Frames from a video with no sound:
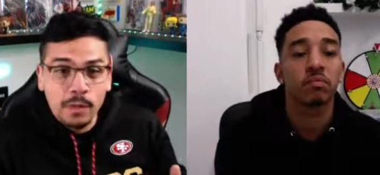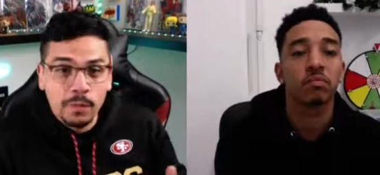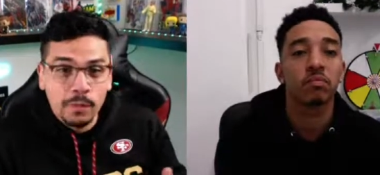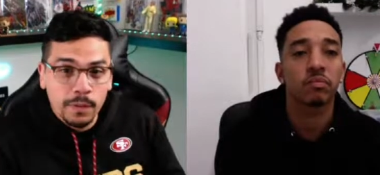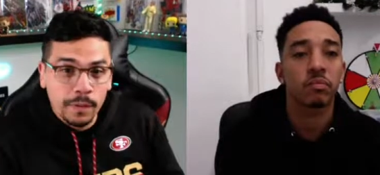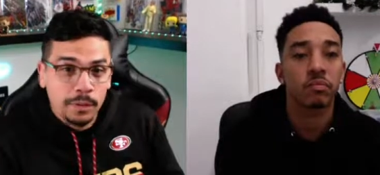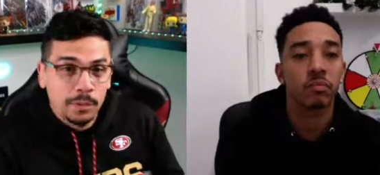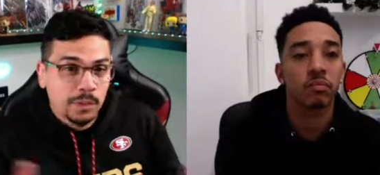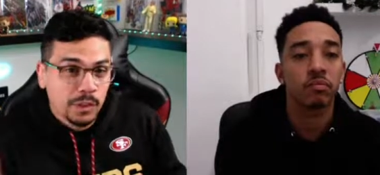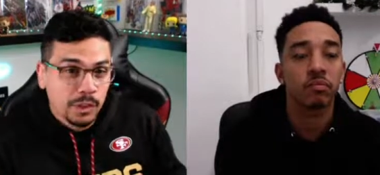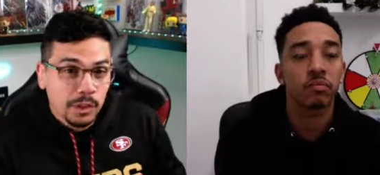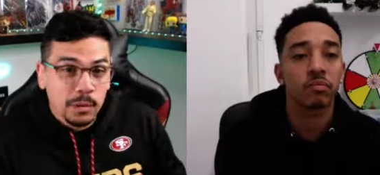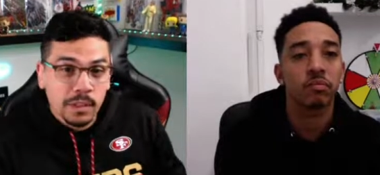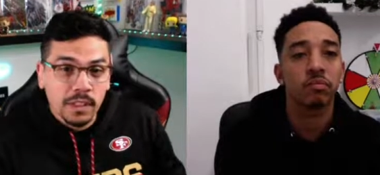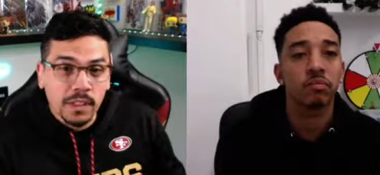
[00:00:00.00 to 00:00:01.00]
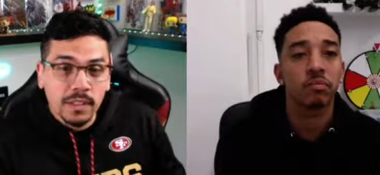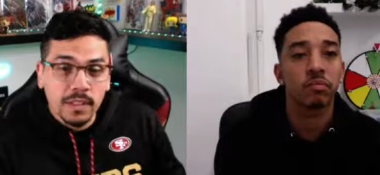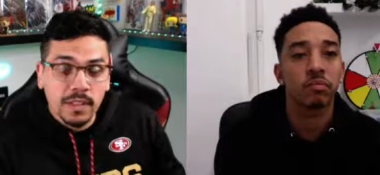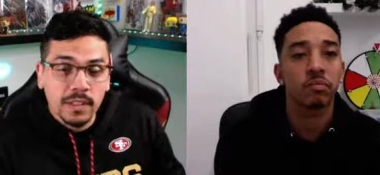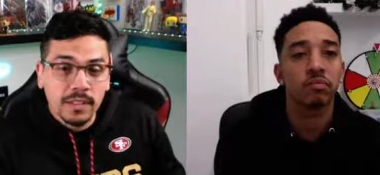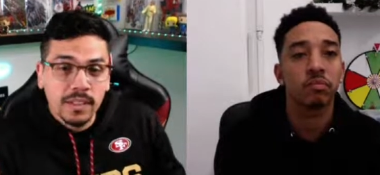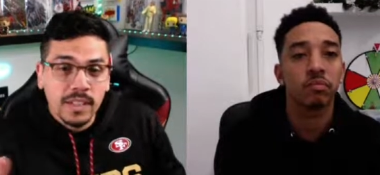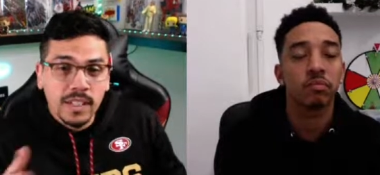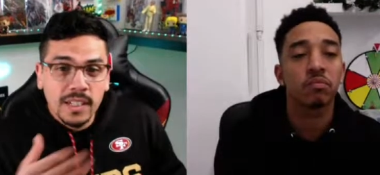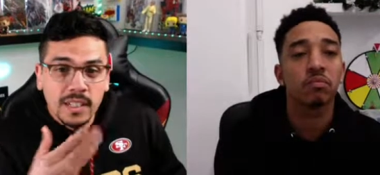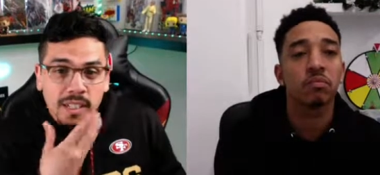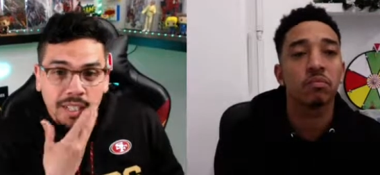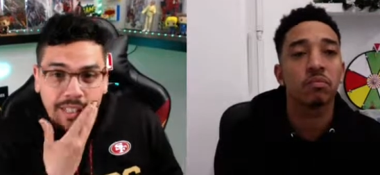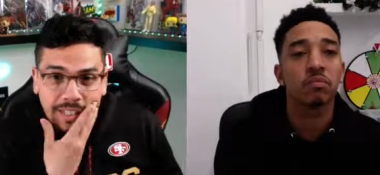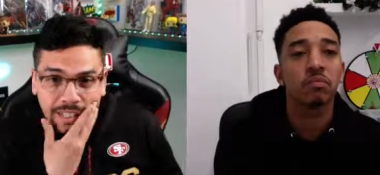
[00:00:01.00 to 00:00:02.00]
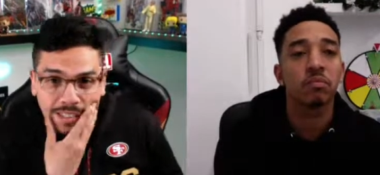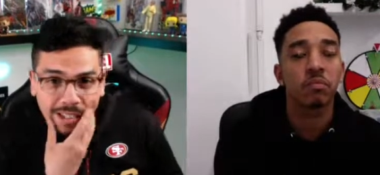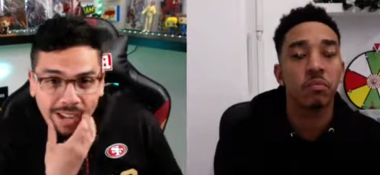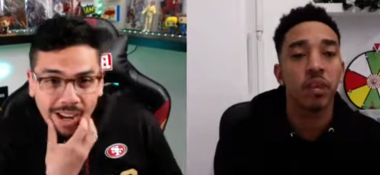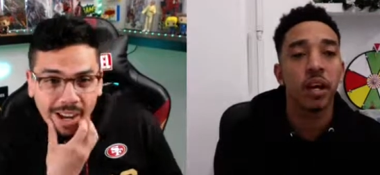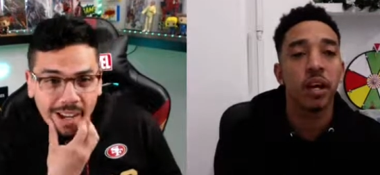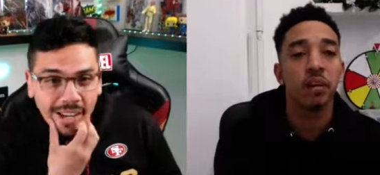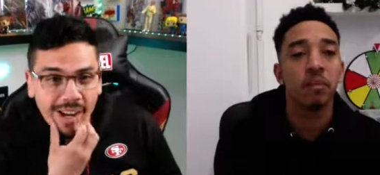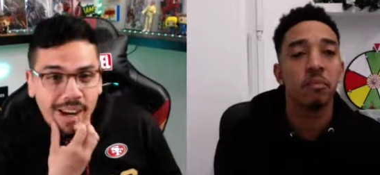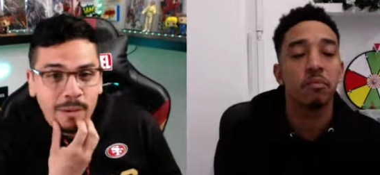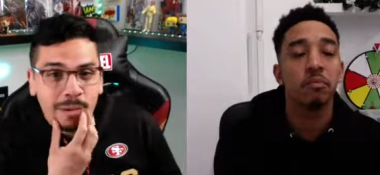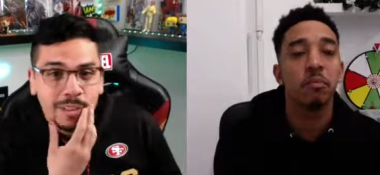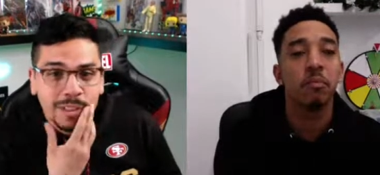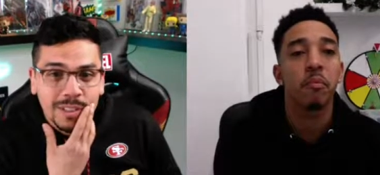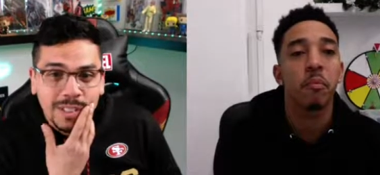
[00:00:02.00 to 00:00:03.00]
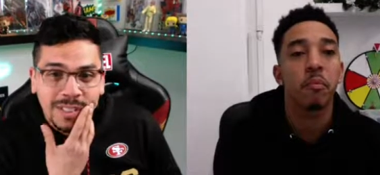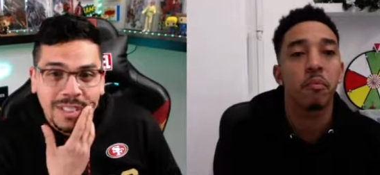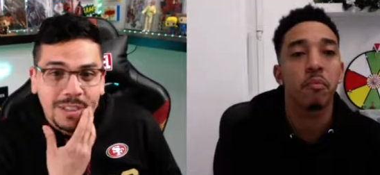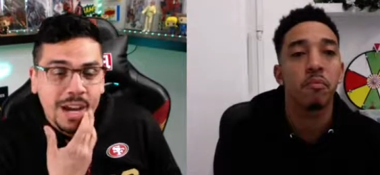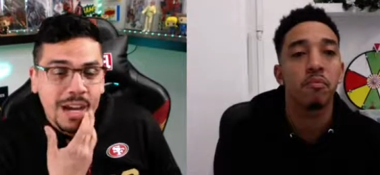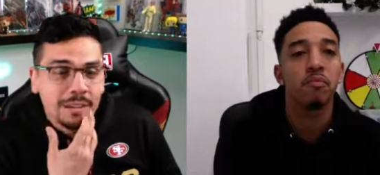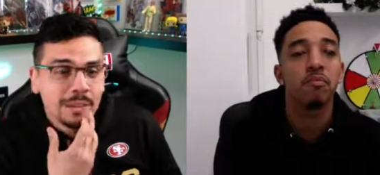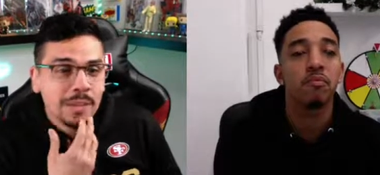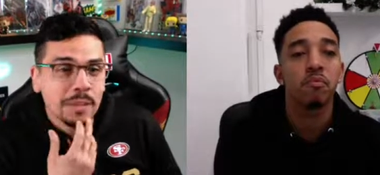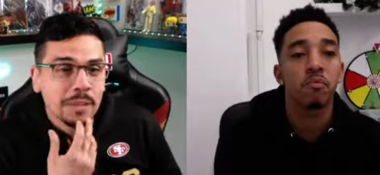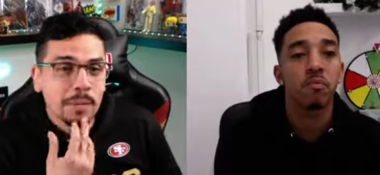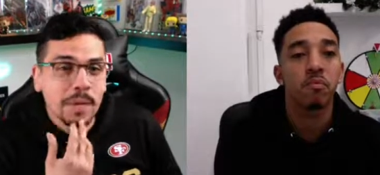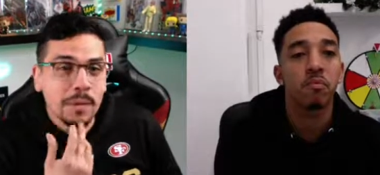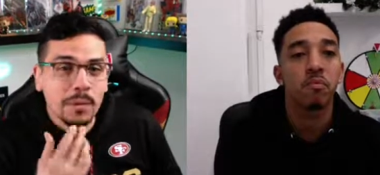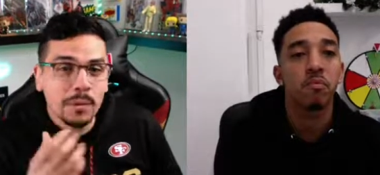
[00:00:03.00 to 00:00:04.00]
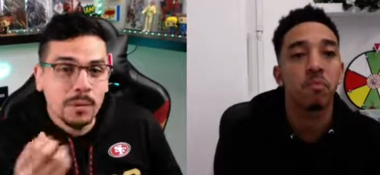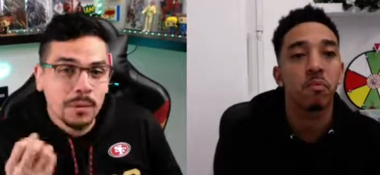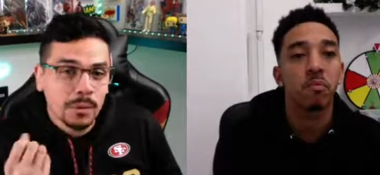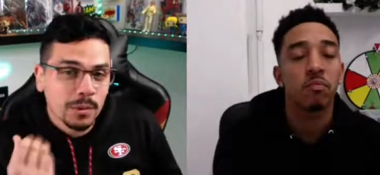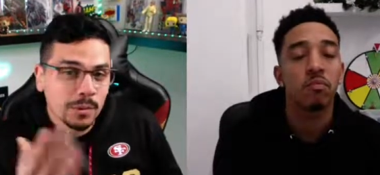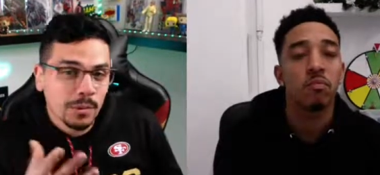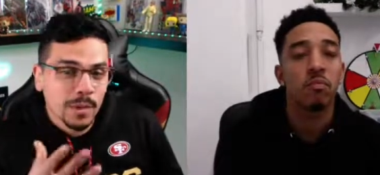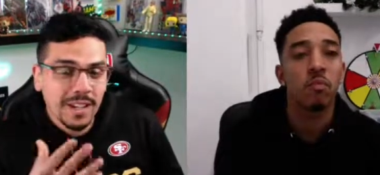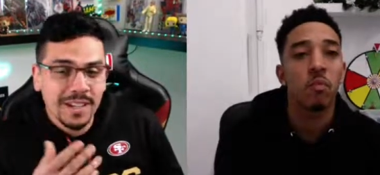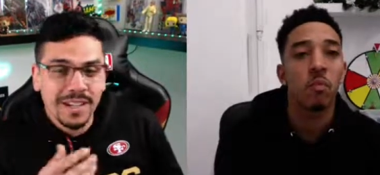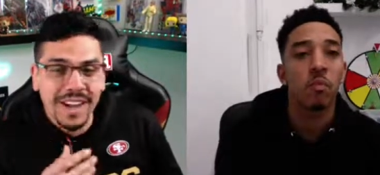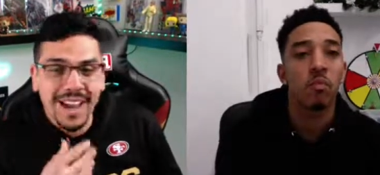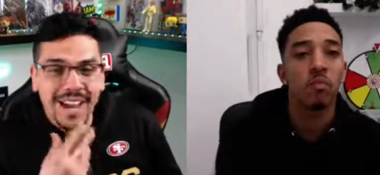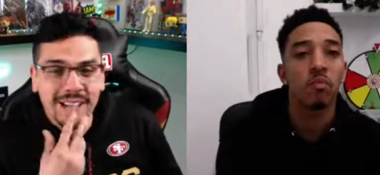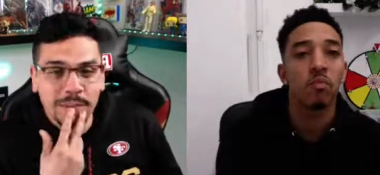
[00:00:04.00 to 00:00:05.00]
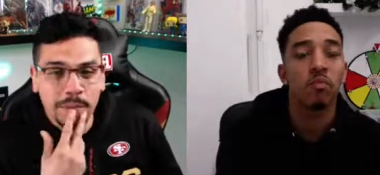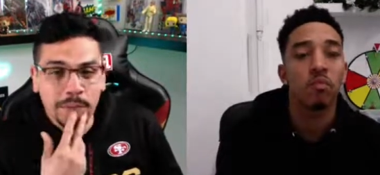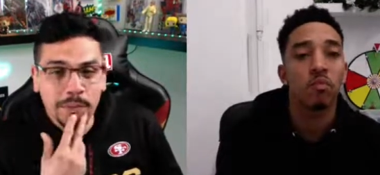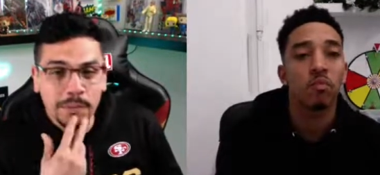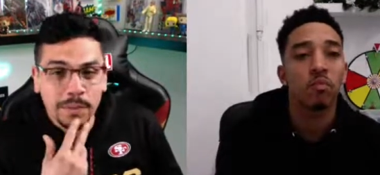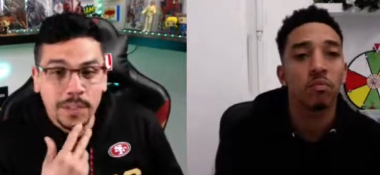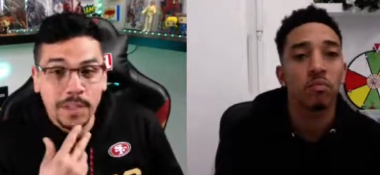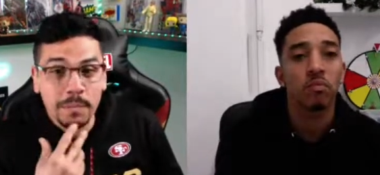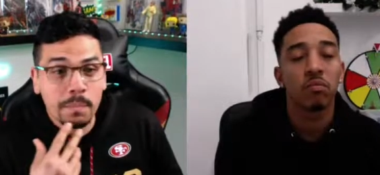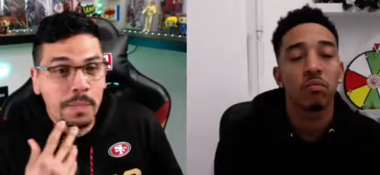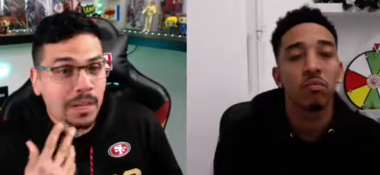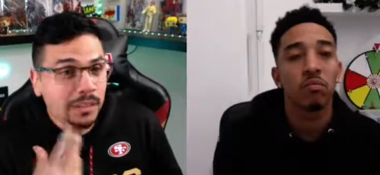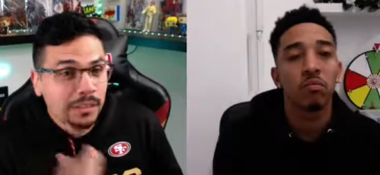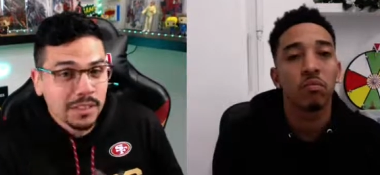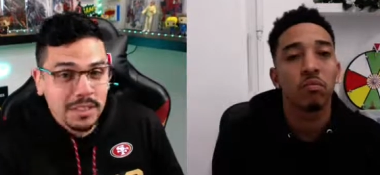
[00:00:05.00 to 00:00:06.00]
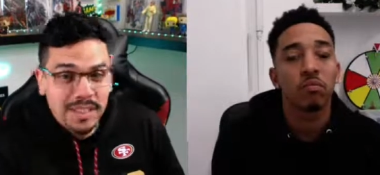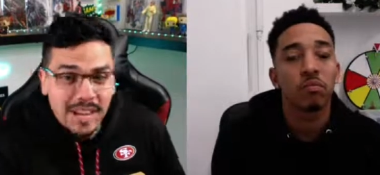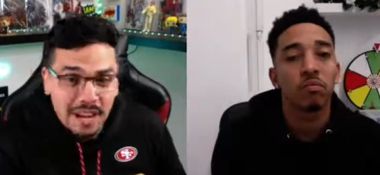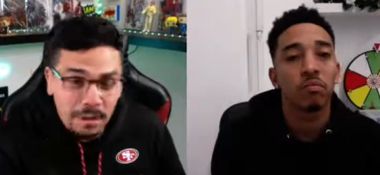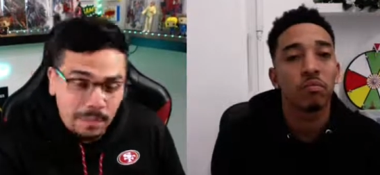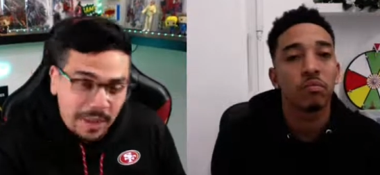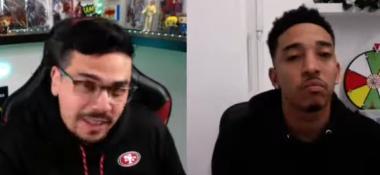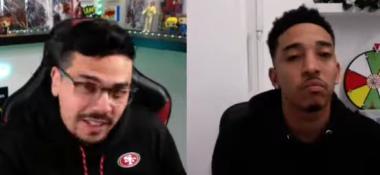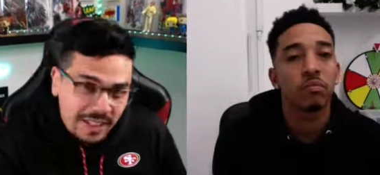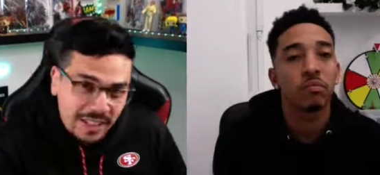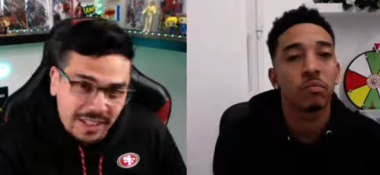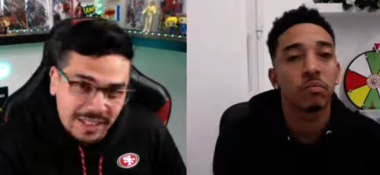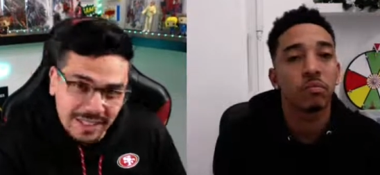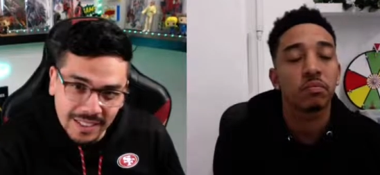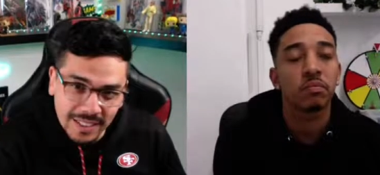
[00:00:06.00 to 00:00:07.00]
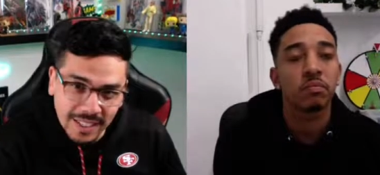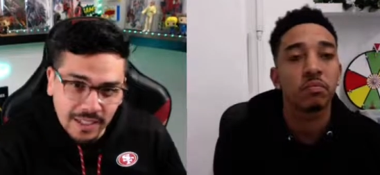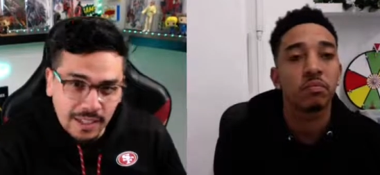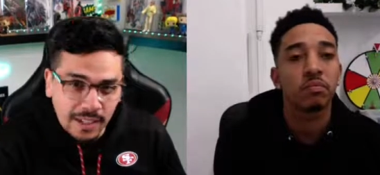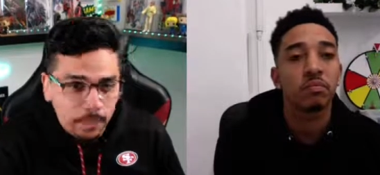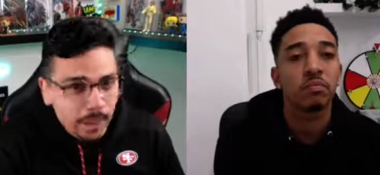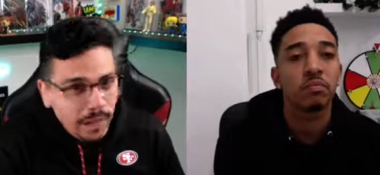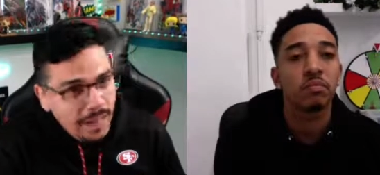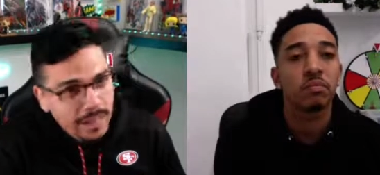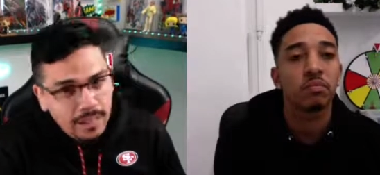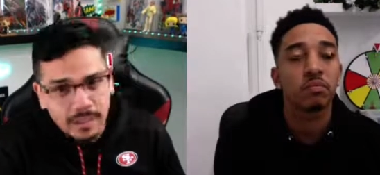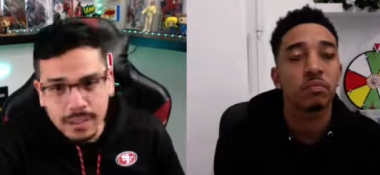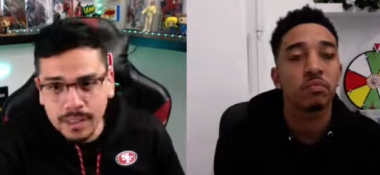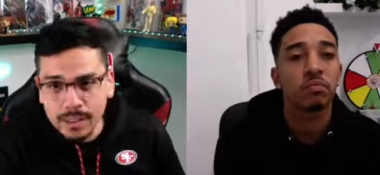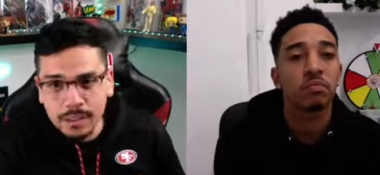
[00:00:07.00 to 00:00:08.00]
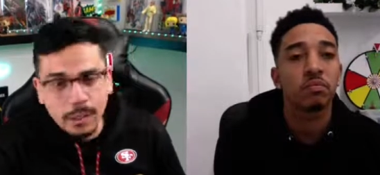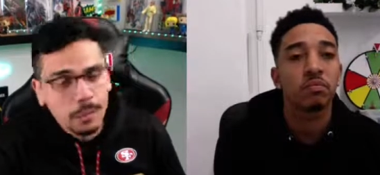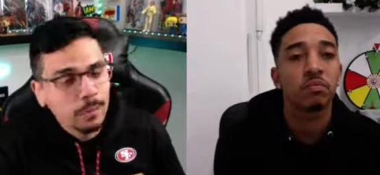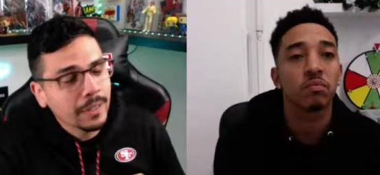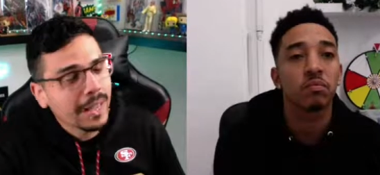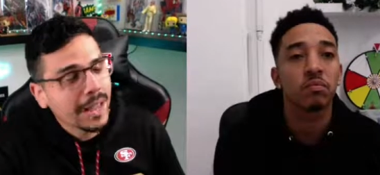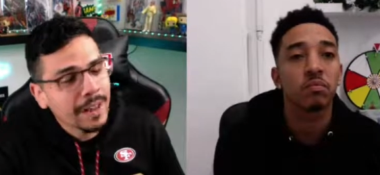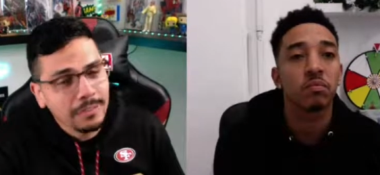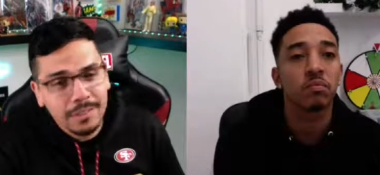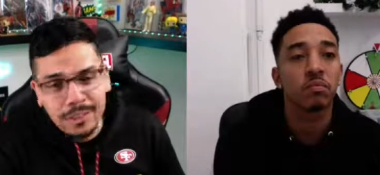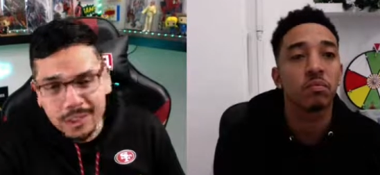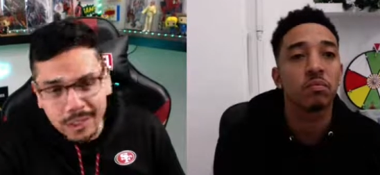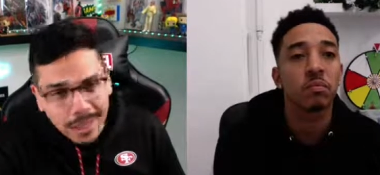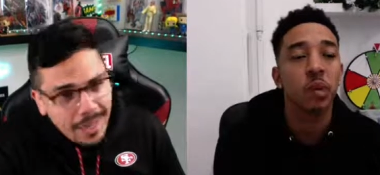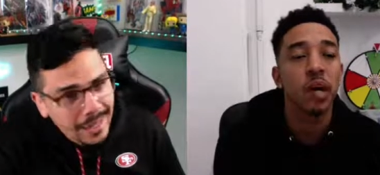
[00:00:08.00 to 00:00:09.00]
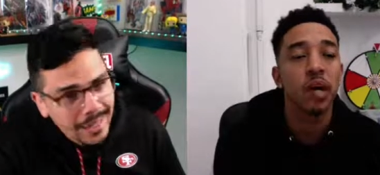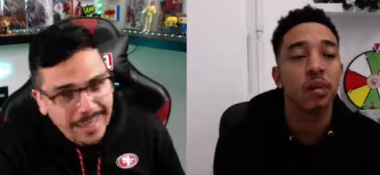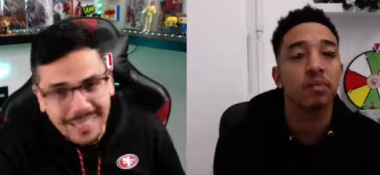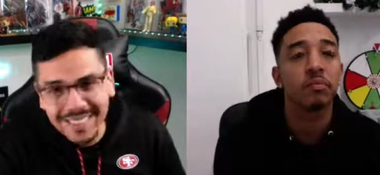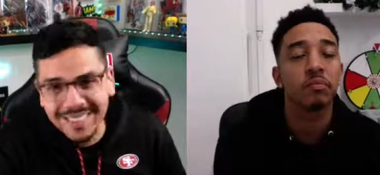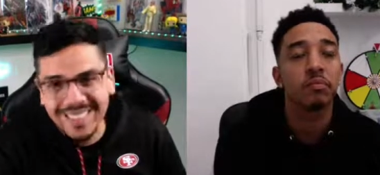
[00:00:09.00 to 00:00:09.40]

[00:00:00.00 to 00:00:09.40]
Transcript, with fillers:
Speaker 1: film shooting, you know? Like I, yeah. I would see I would see people who are trying to act for fun melting down by the end of the day, like, man, don't we have the shot yet?